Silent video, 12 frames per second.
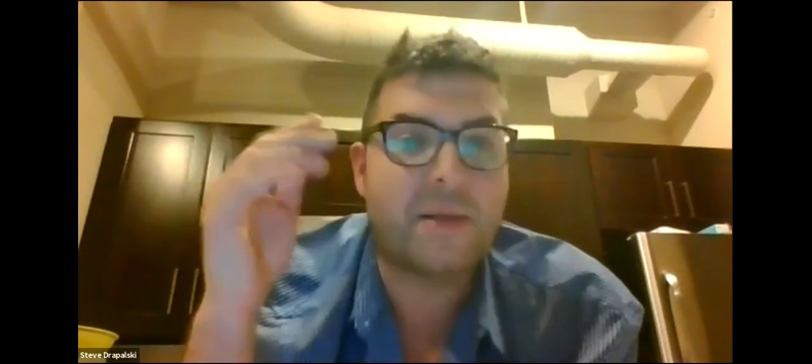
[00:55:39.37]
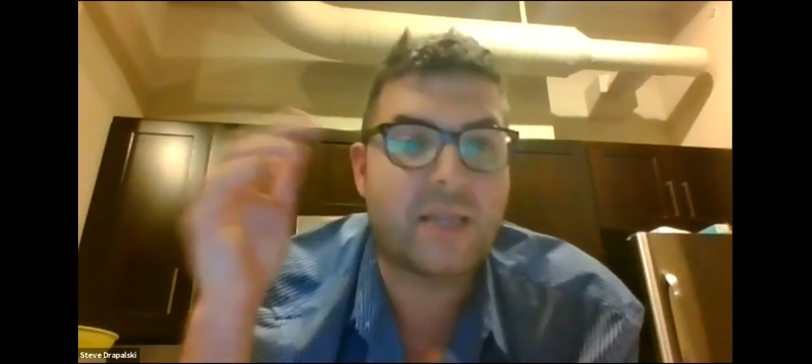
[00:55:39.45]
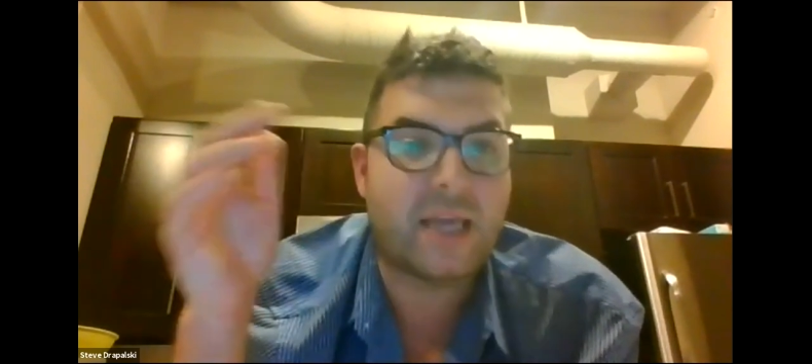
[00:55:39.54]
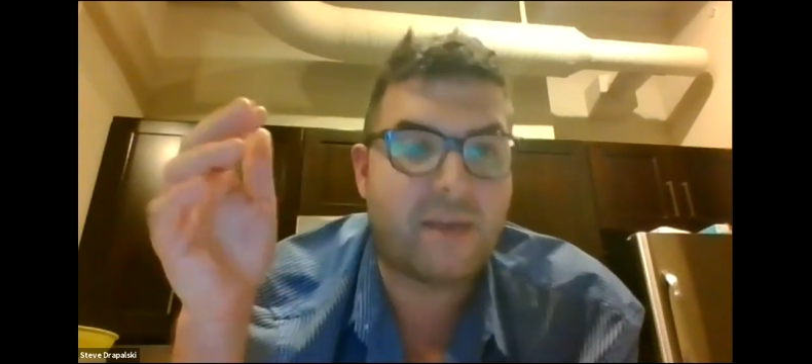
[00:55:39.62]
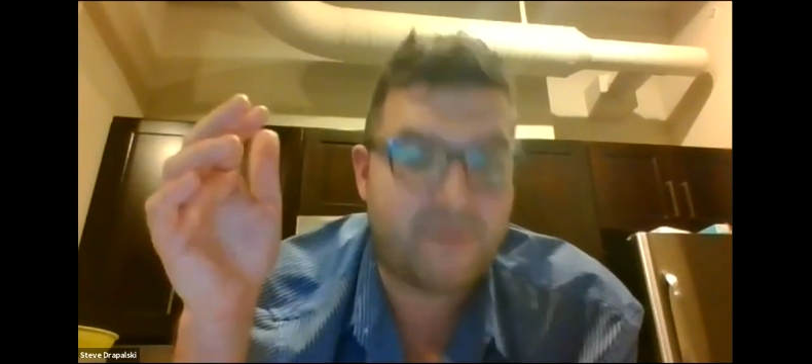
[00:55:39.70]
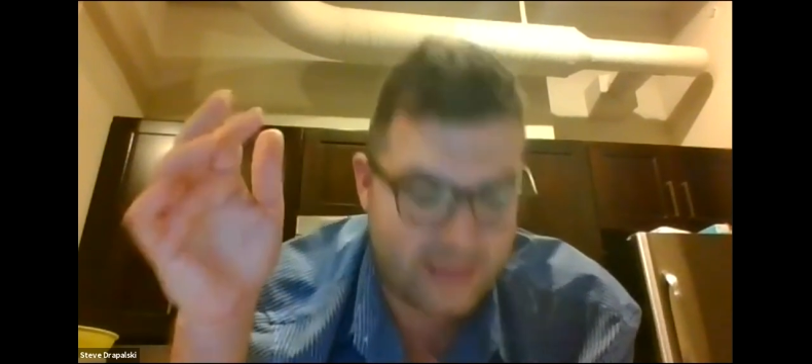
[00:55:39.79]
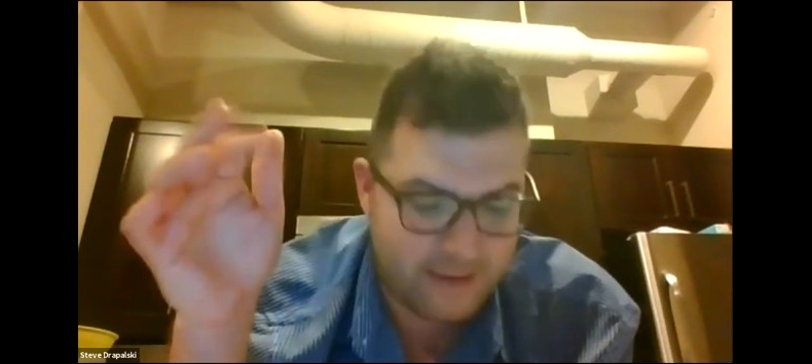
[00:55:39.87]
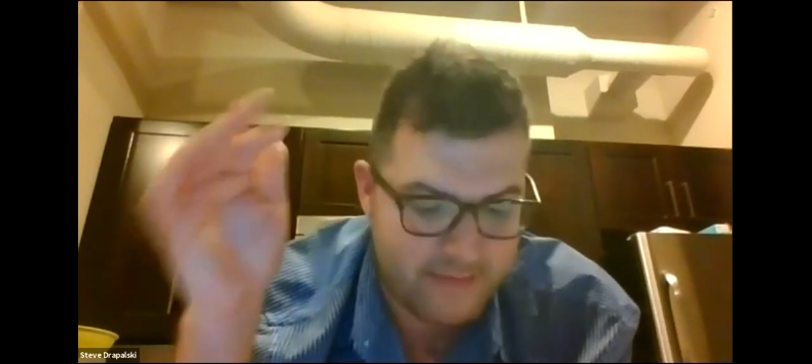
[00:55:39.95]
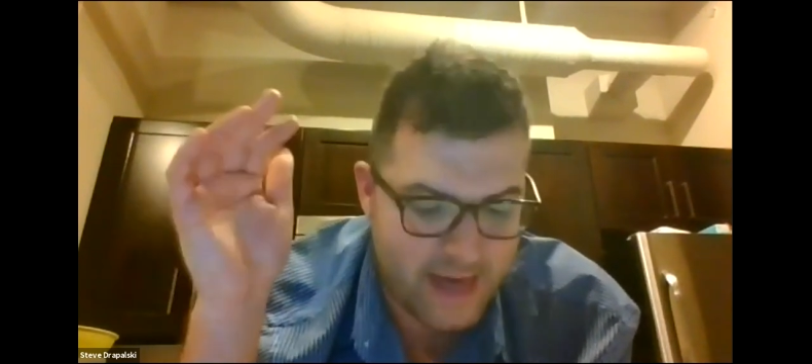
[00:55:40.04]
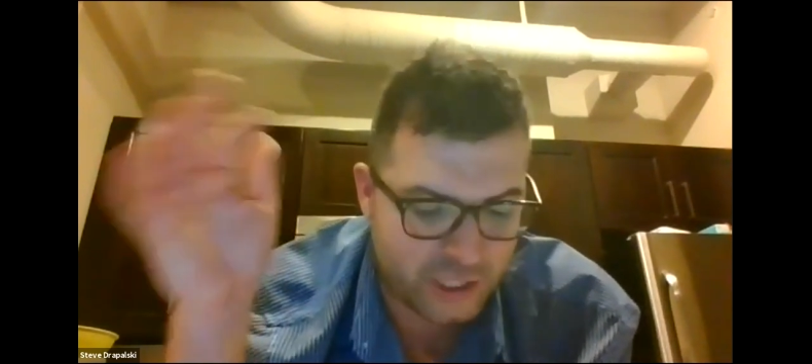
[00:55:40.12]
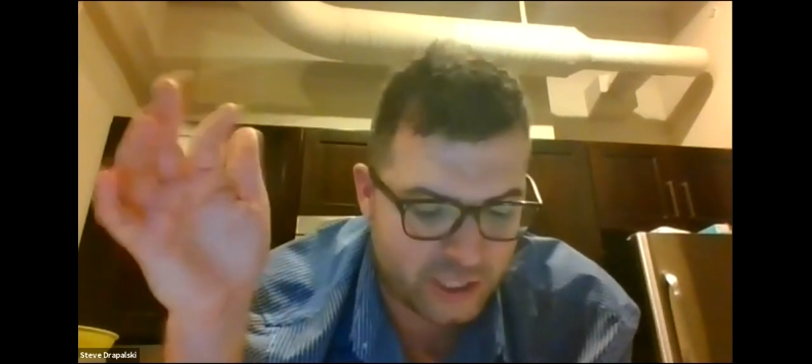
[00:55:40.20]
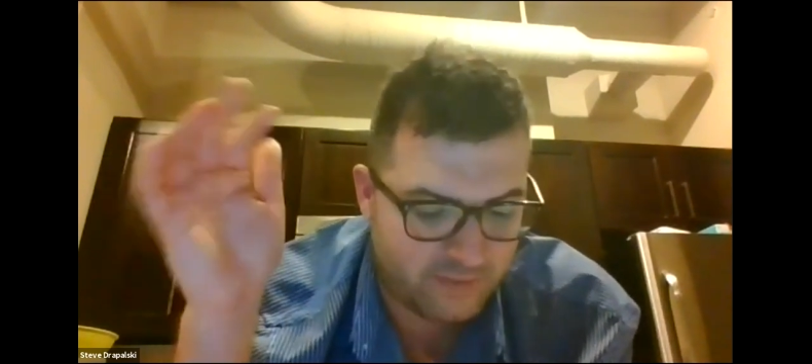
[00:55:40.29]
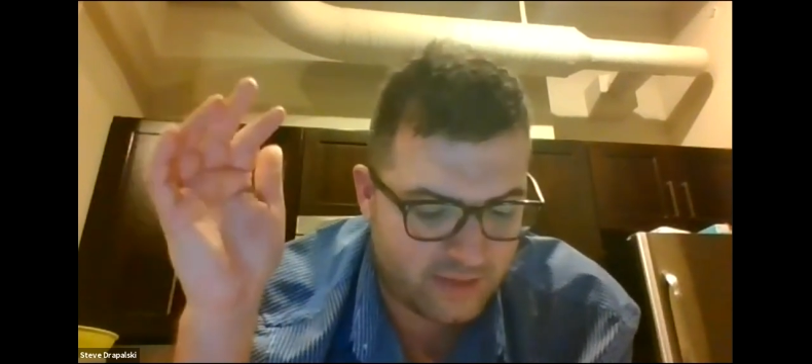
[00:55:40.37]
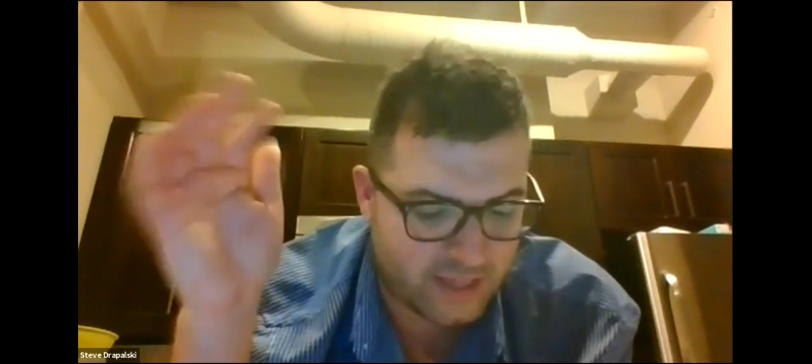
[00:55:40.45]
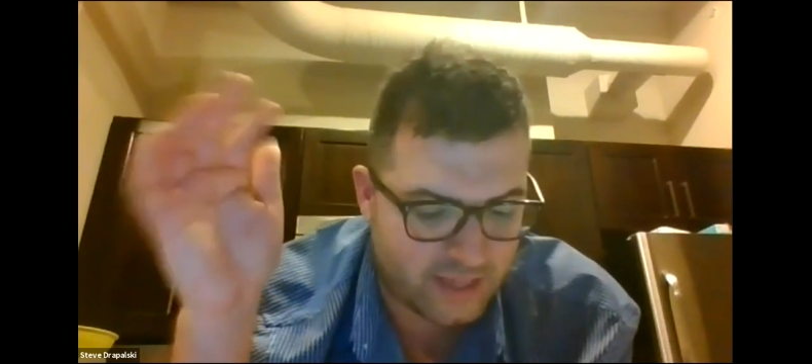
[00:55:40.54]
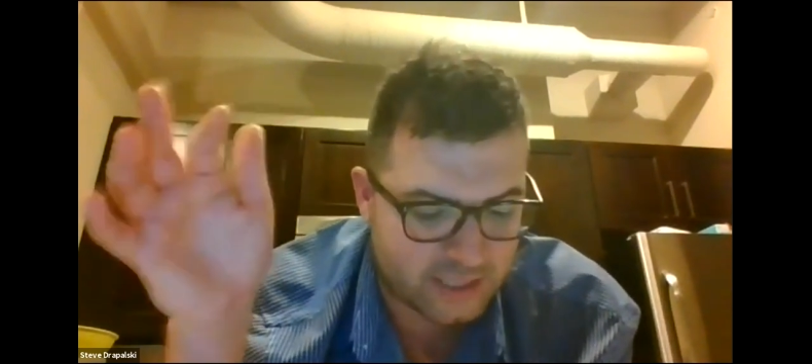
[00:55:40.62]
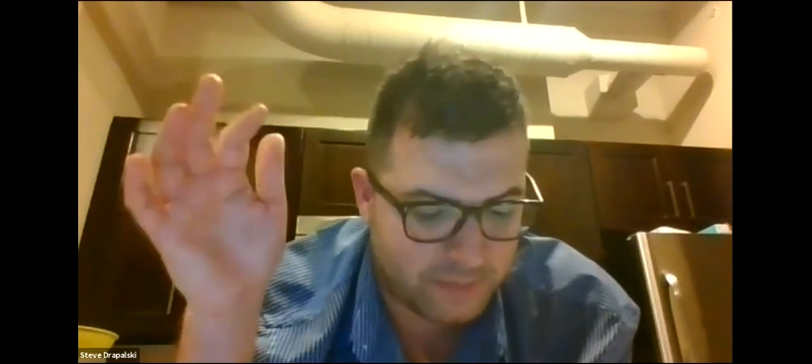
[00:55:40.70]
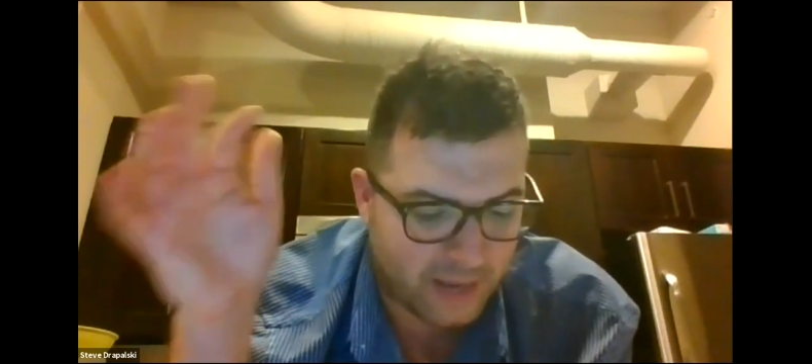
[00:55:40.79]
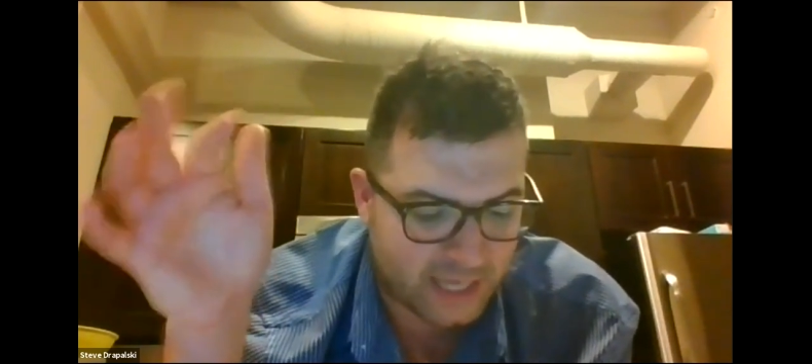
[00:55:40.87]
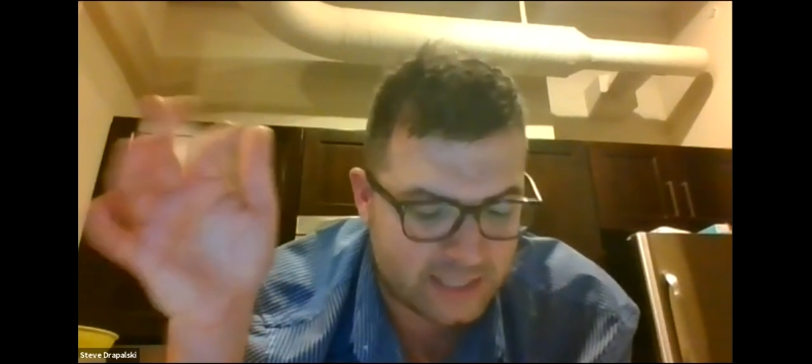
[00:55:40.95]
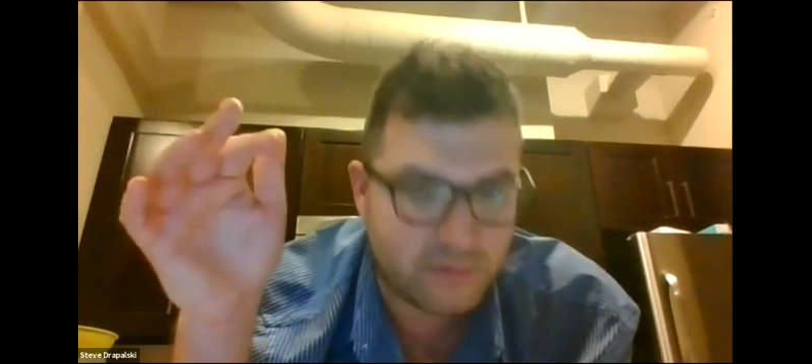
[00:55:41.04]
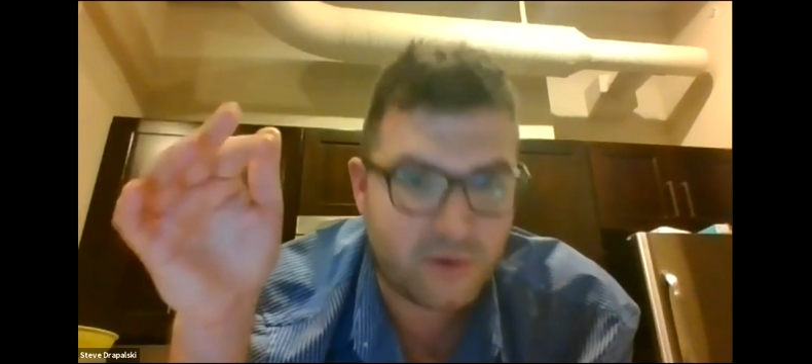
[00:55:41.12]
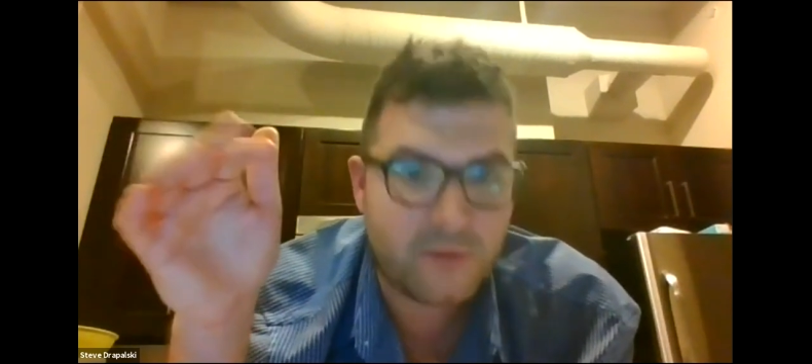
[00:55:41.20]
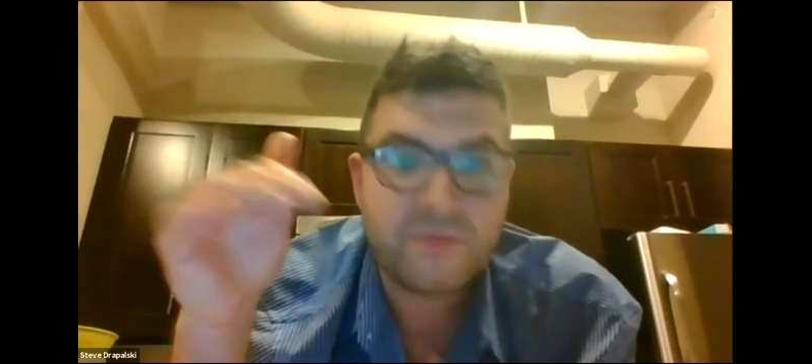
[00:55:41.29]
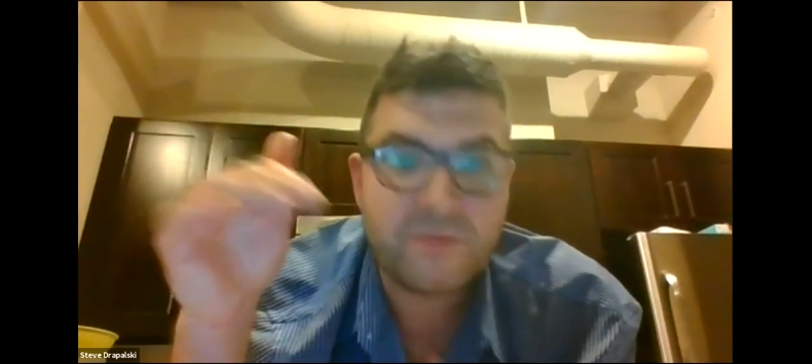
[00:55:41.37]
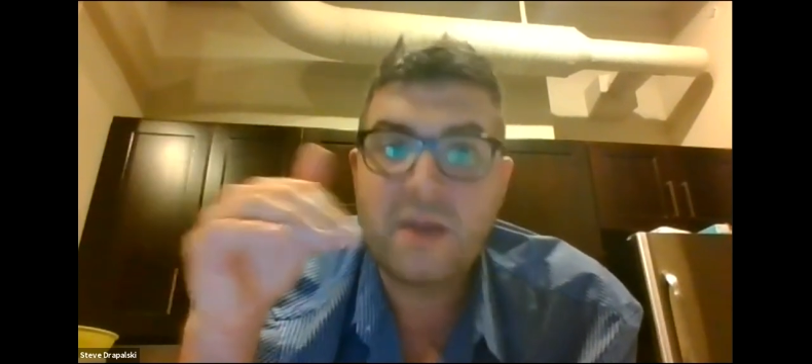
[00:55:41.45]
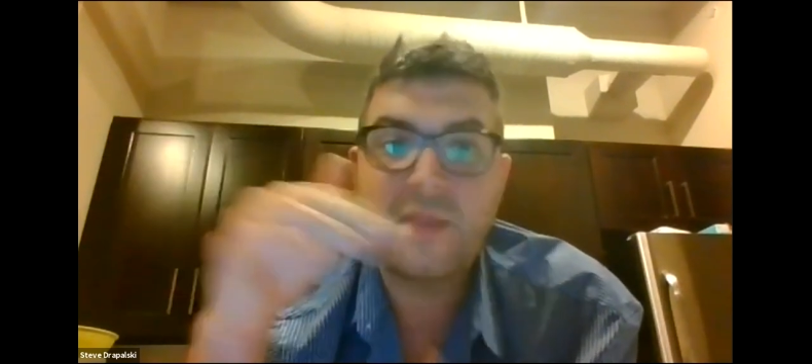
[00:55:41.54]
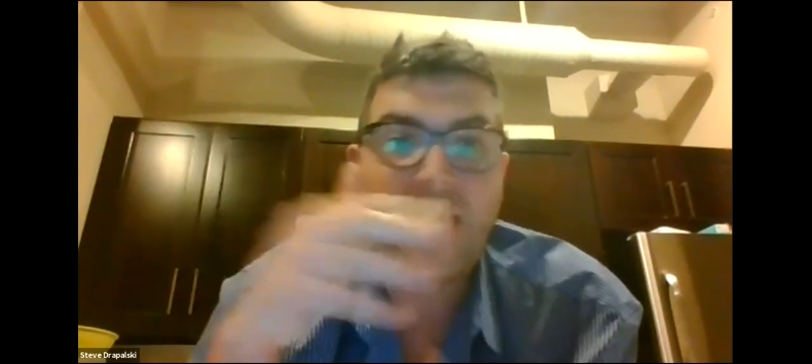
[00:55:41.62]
belief in them that achieving this is possible,